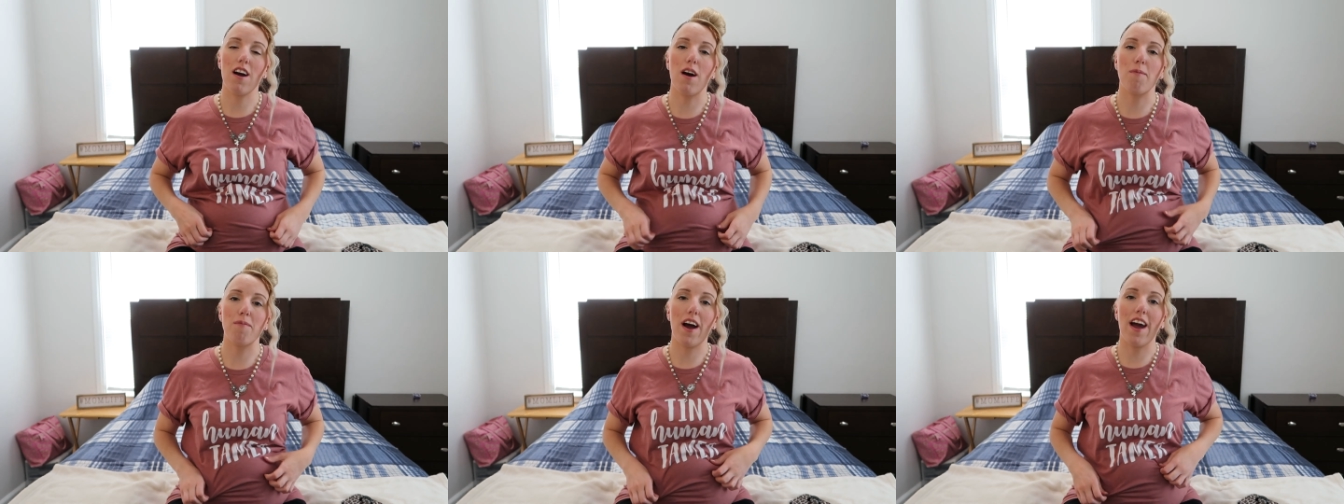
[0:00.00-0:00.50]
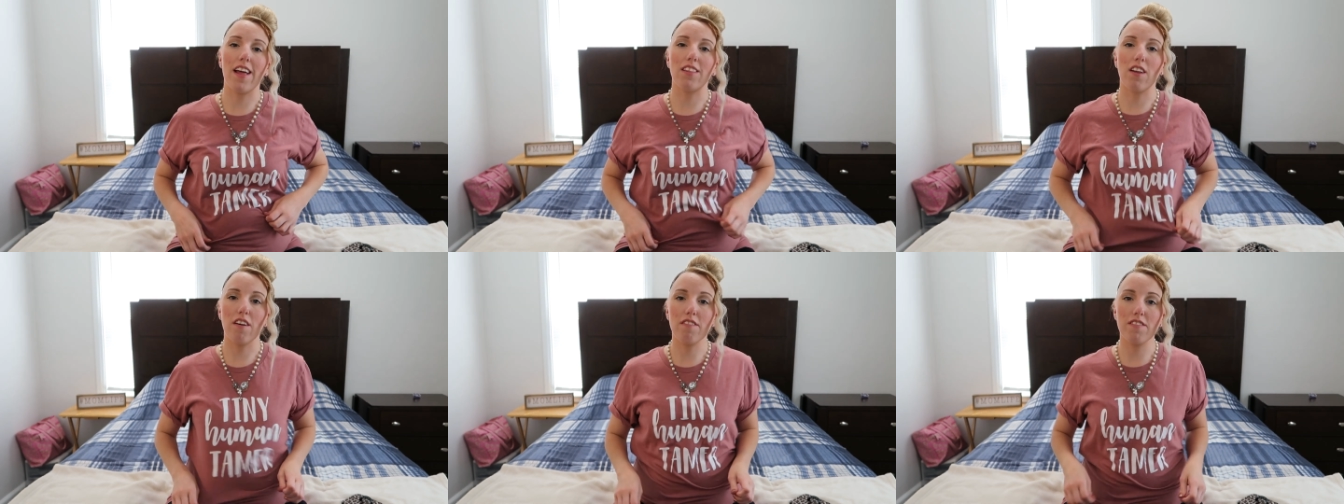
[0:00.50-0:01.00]
Um, I
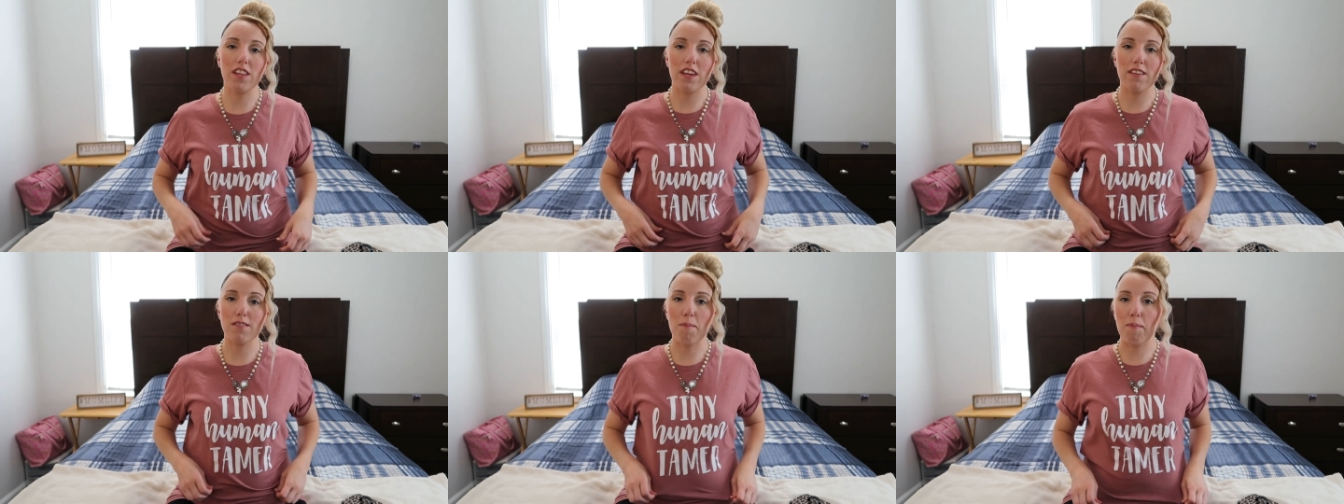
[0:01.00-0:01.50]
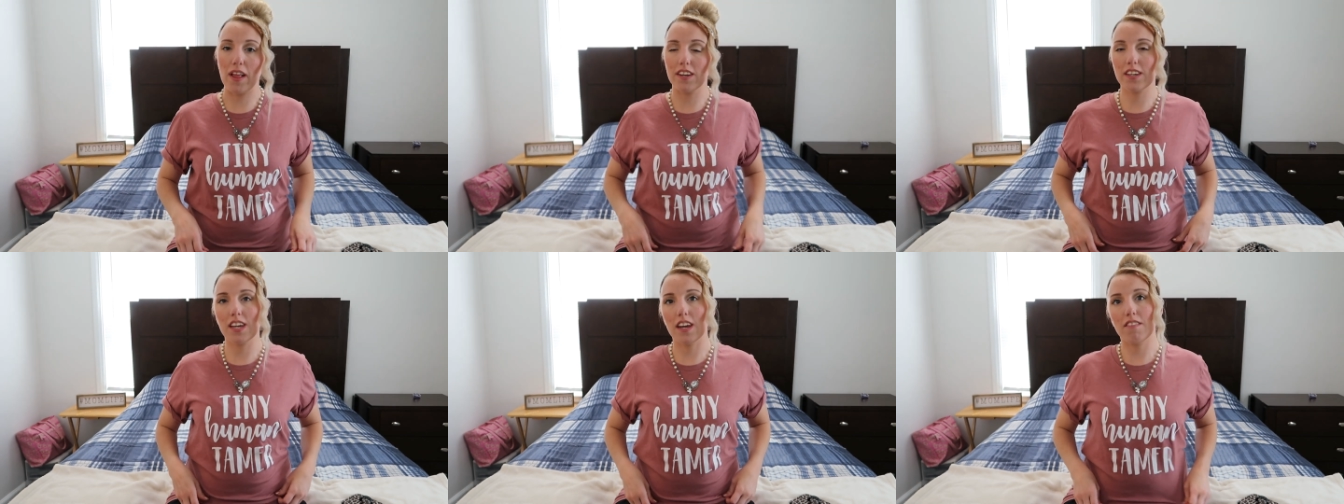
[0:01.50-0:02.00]
love these
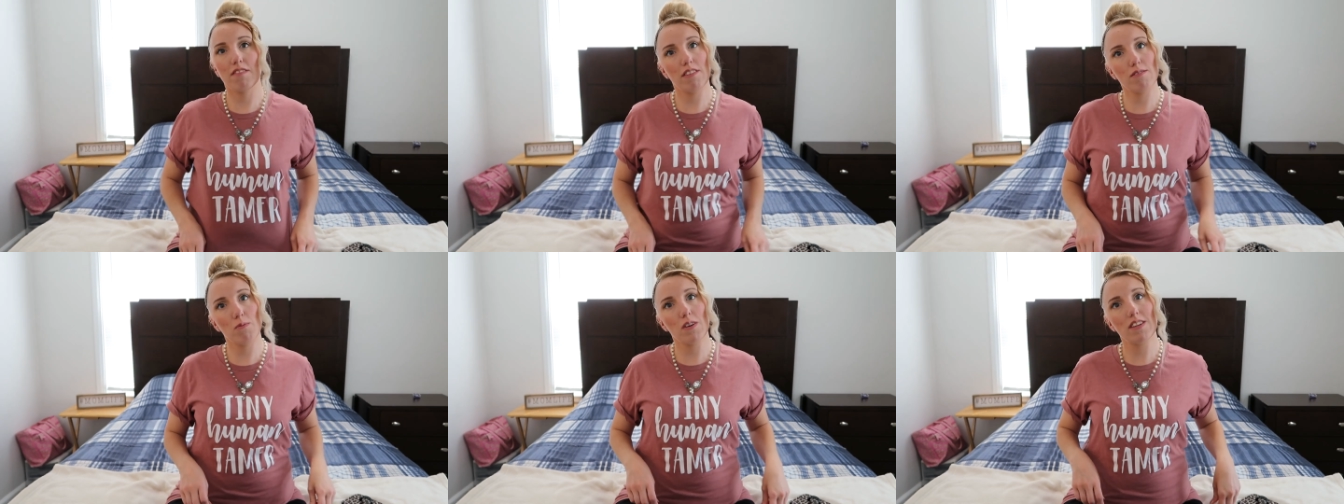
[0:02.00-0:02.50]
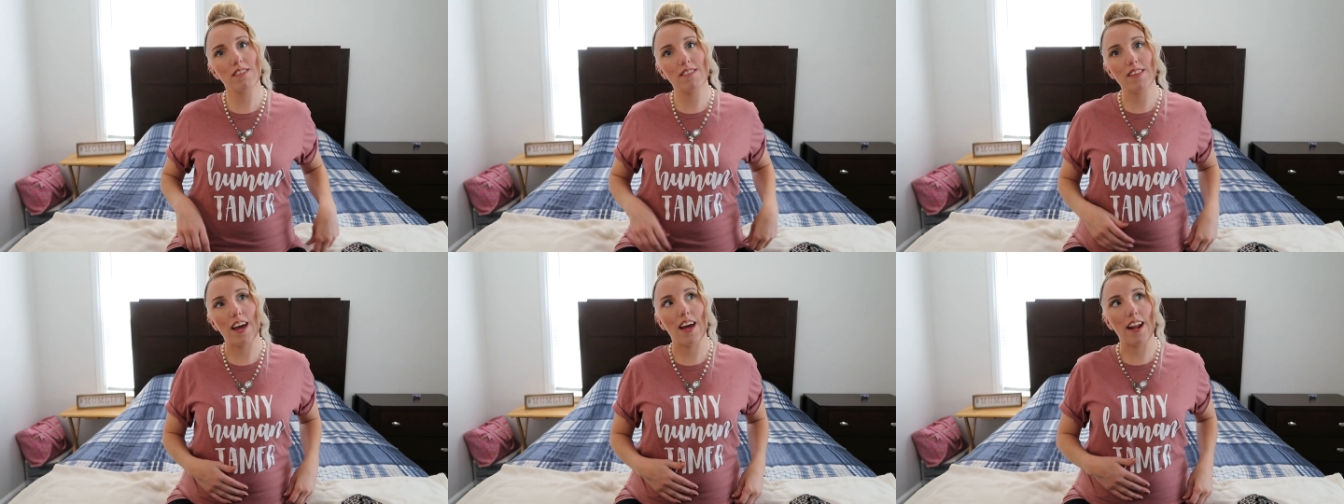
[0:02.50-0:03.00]
Bella Canvas ones
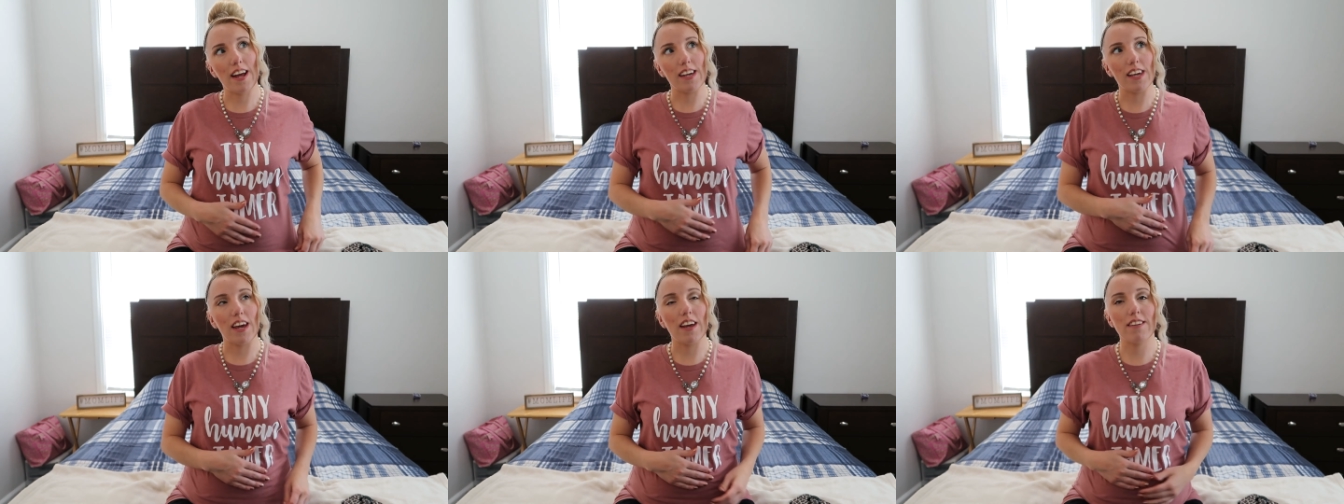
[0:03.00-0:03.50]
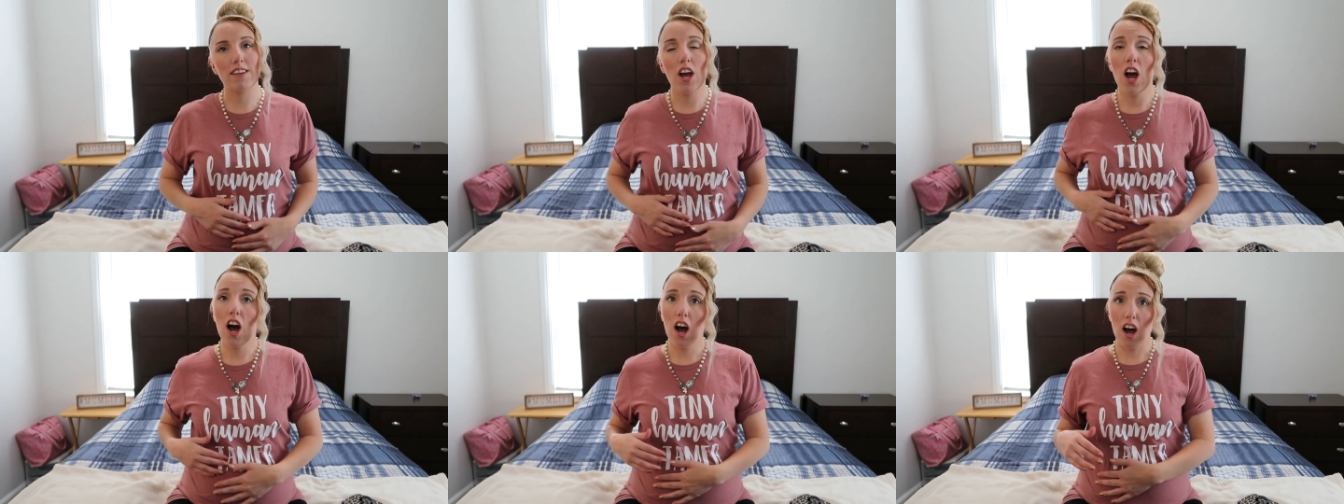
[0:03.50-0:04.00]
that I get
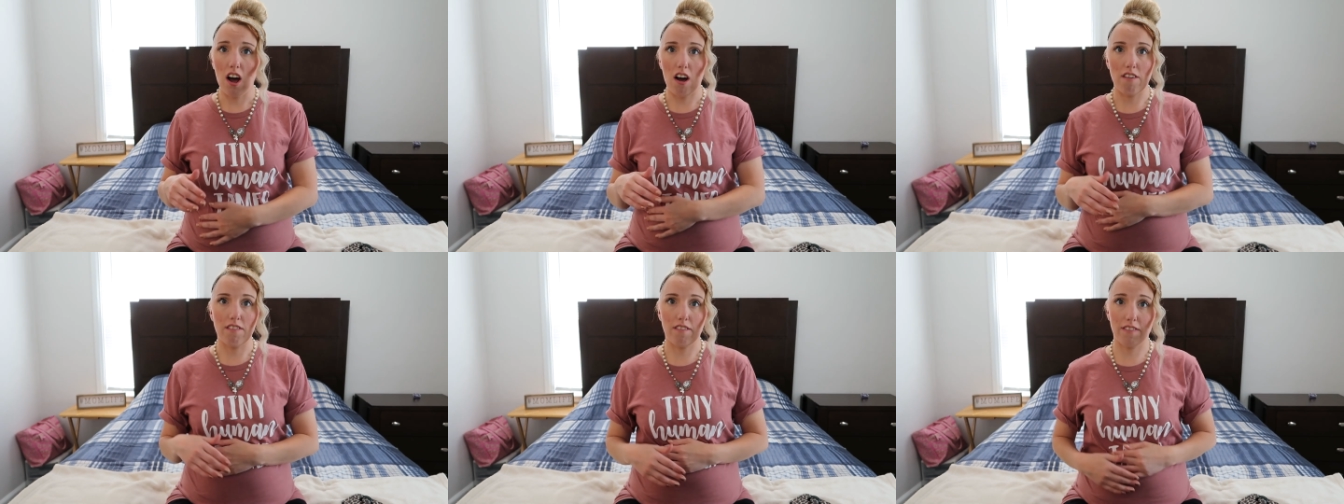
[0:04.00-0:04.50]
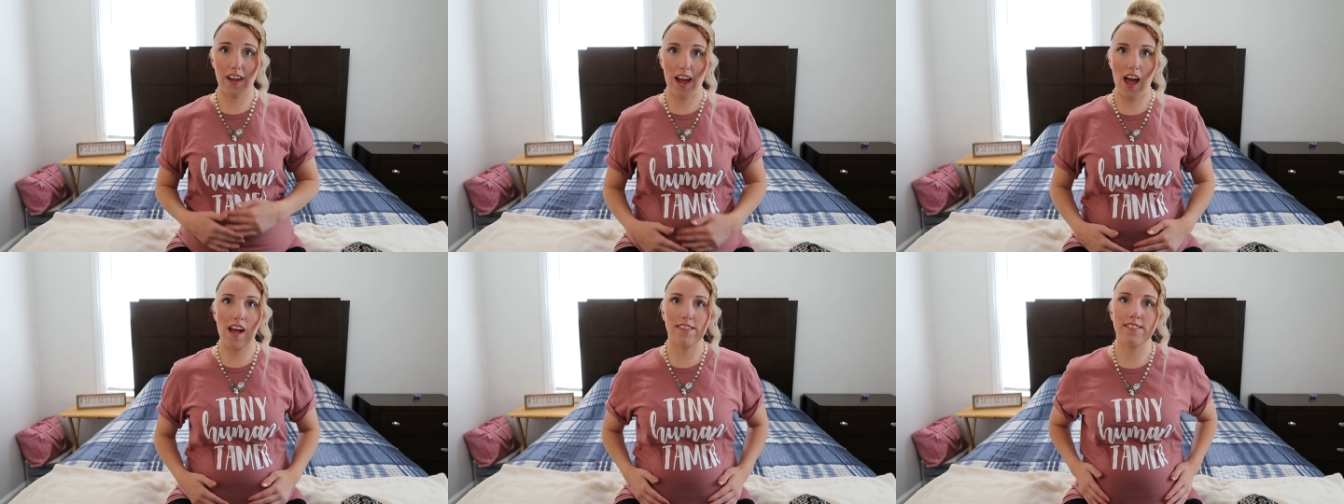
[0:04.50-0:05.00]
off of
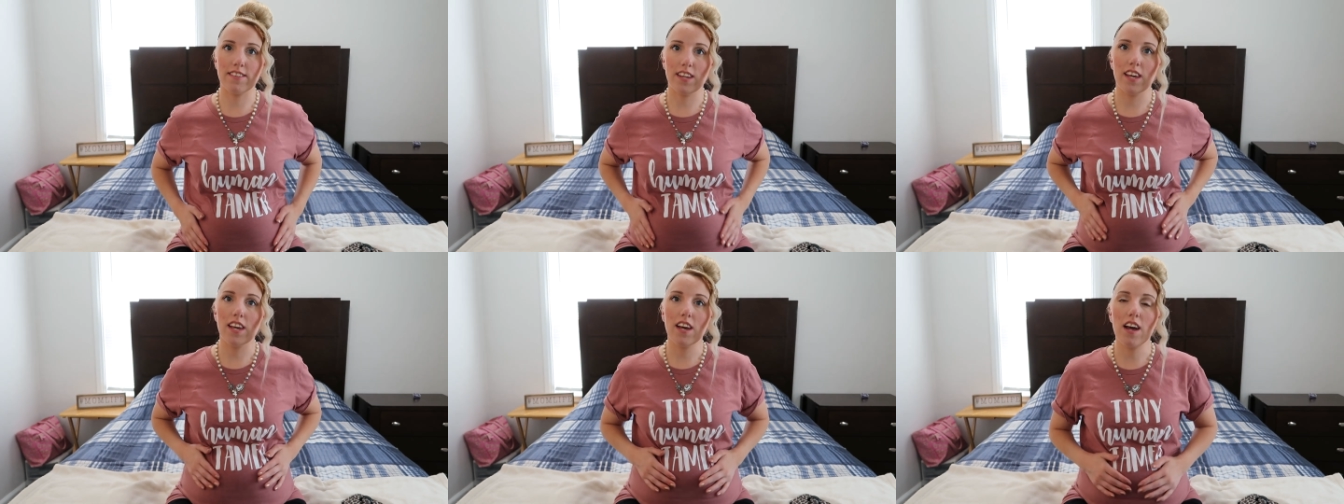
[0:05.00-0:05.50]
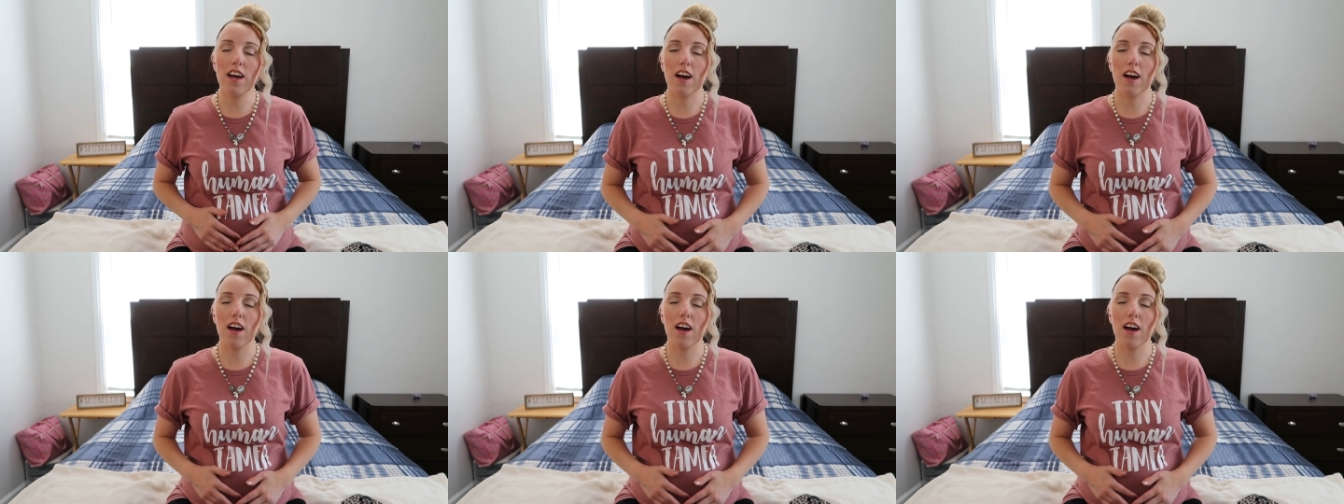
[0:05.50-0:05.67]
Etsy.